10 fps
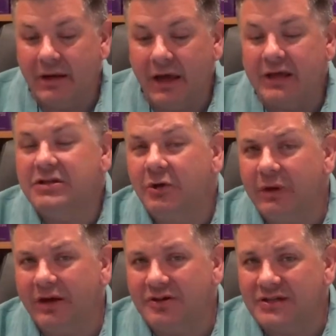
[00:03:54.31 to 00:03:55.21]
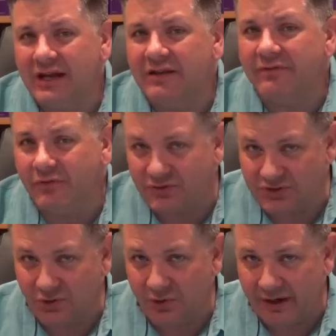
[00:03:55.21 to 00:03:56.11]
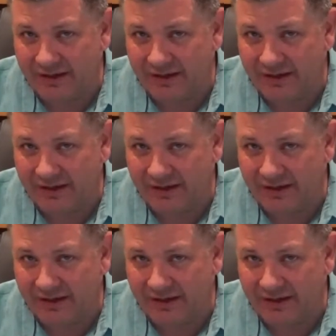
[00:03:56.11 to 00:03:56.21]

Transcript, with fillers: until we understand the full story.